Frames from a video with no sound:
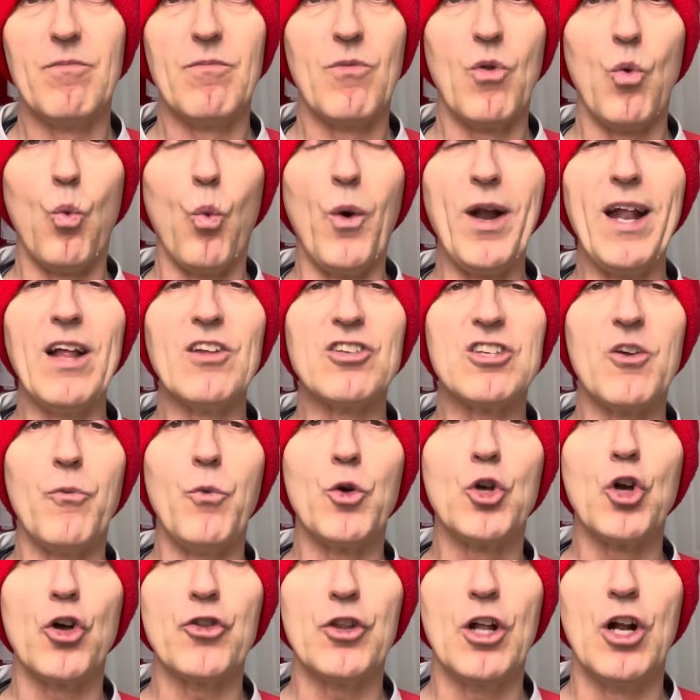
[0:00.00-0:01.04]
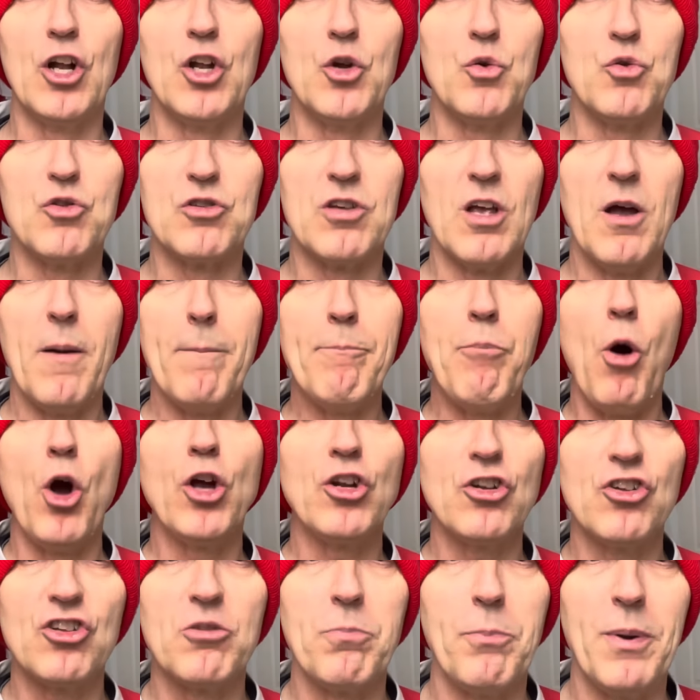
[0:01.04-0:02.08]
What else have we got to lose?
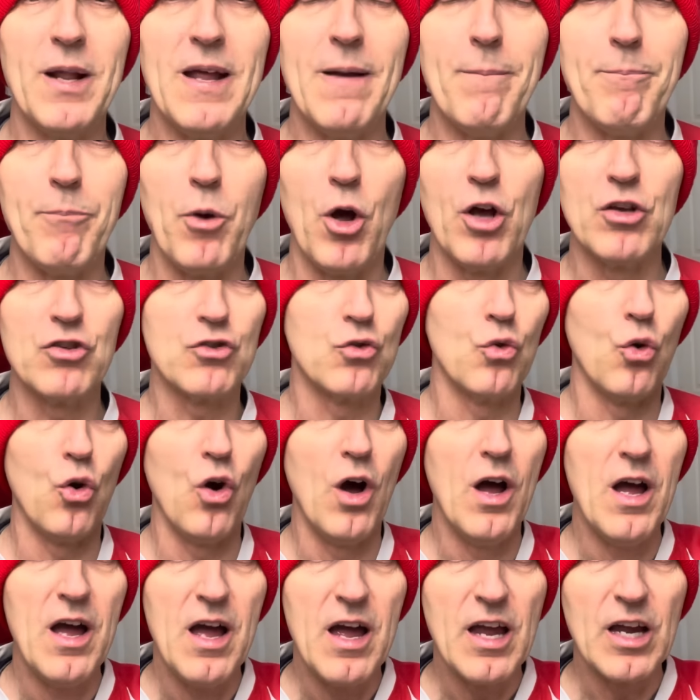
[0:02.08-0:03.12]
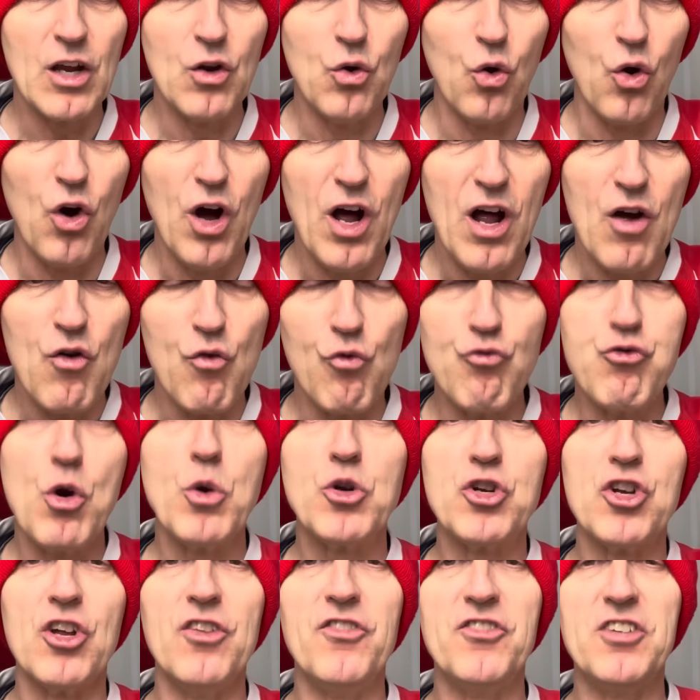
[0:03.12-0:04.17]
Pointless playing Burstow, you know,
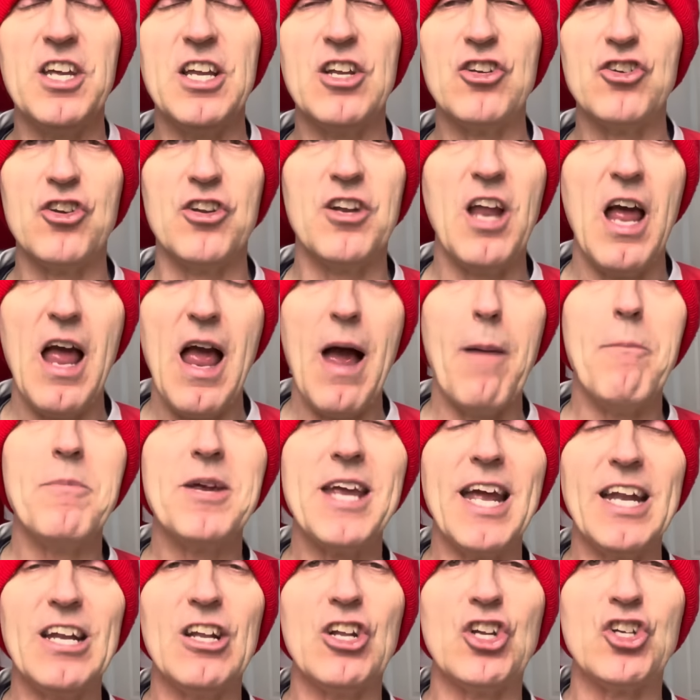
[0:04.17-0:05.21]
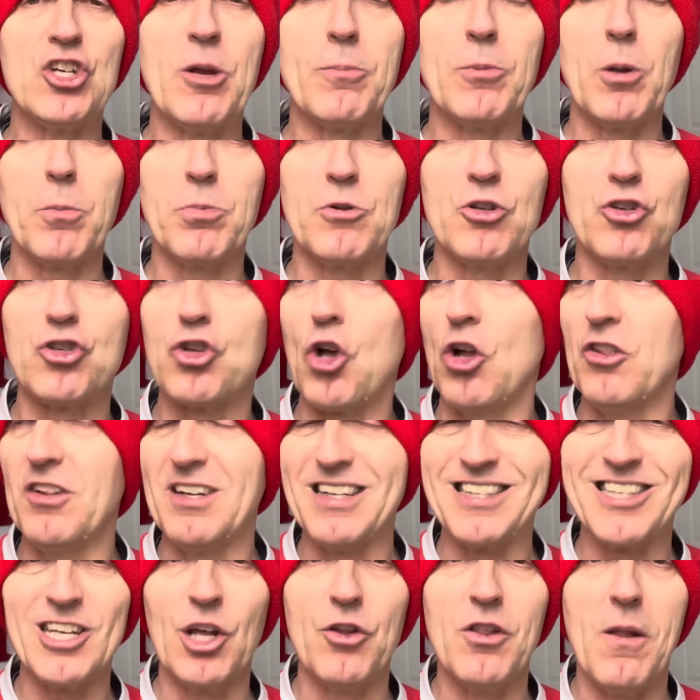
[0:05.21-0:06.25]
Rushin's injured, and Mienda's shipped up to Scotland
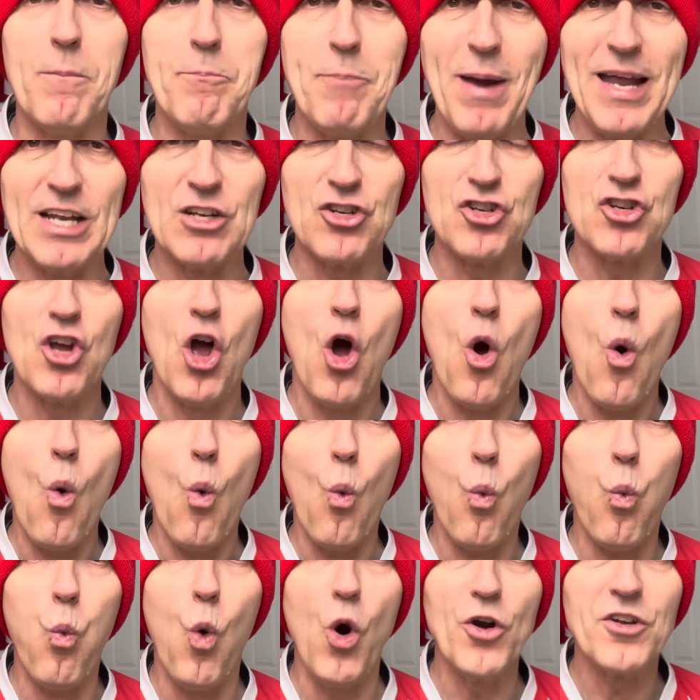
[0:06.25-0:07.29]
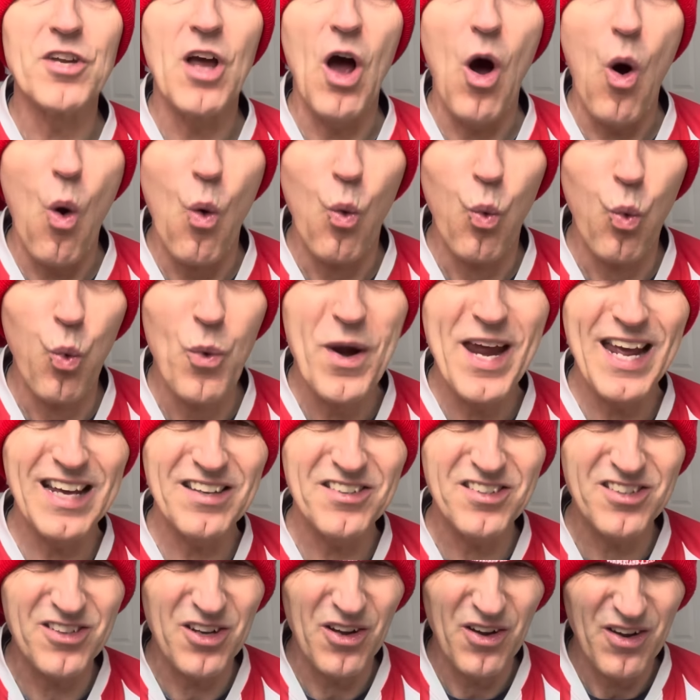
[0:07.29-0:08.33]
to sit on the bench. What a
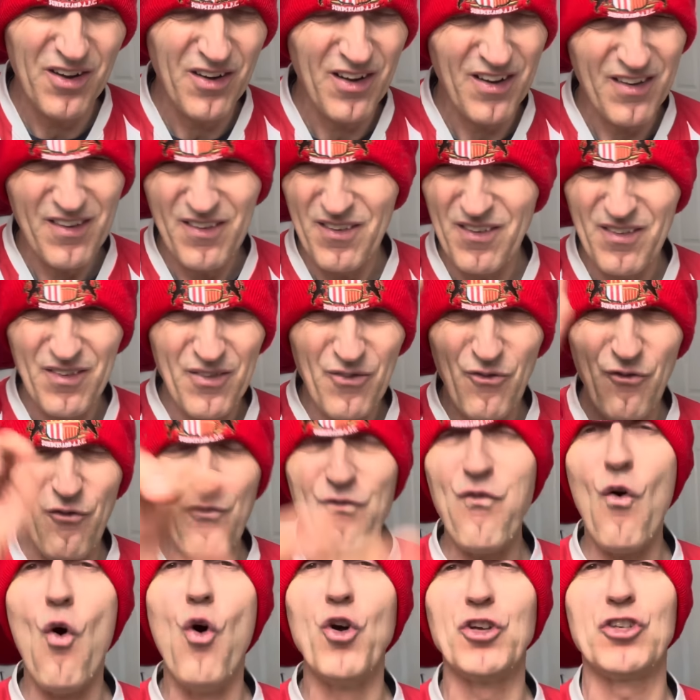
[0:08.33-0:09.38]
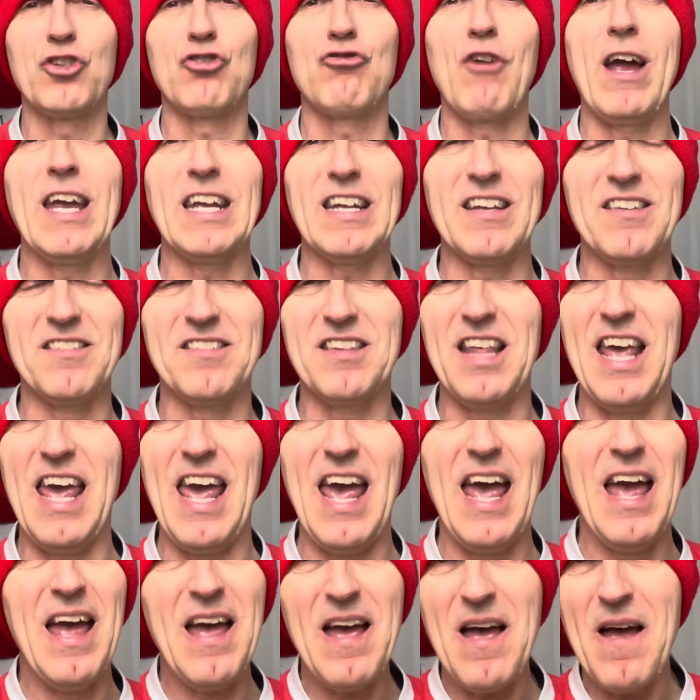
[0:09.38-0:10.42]
waste. 4 strikers
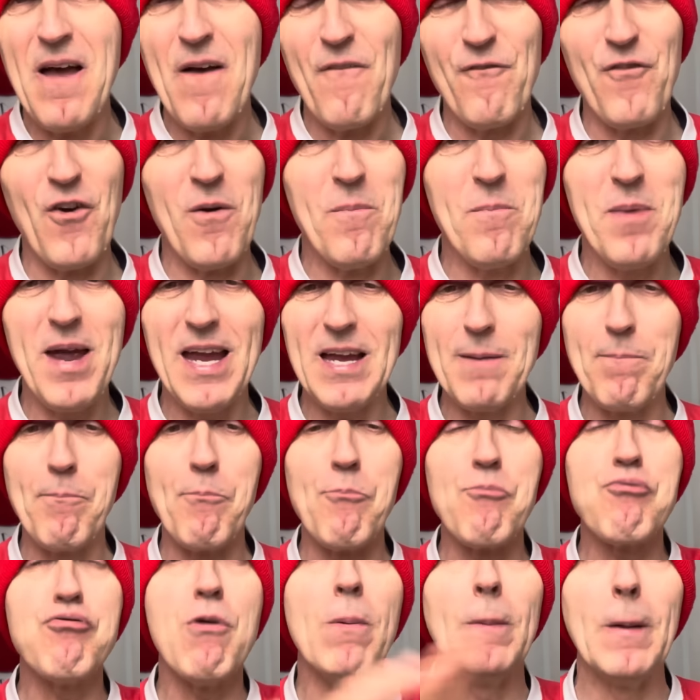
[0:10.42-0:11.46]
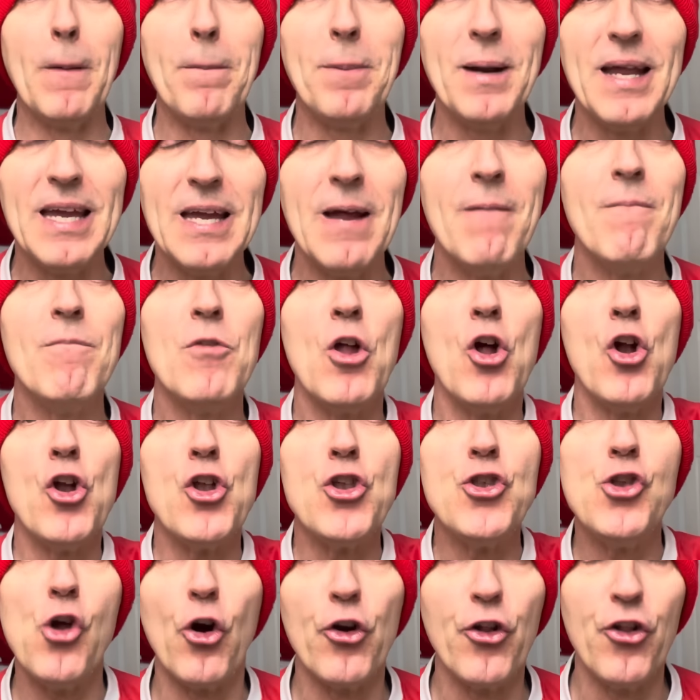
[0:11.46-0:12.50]
there. For me, probably
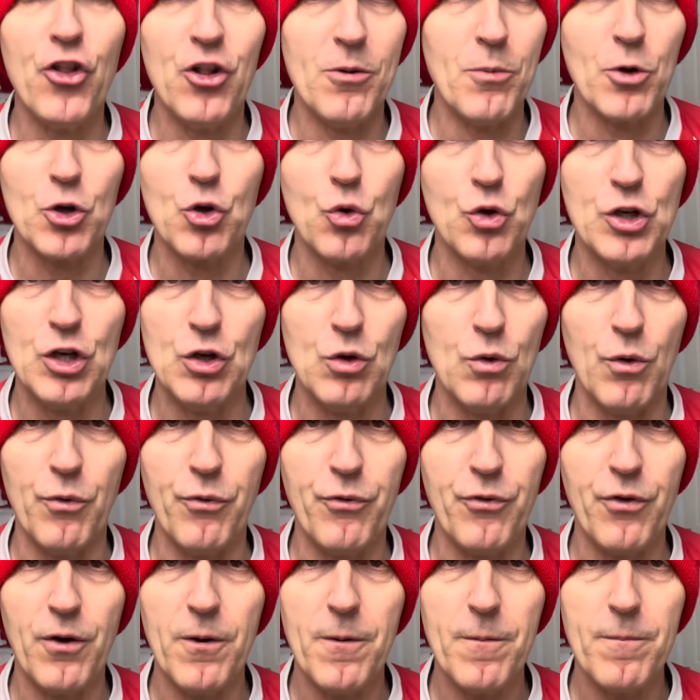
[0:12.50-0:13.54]
none of them are good enough.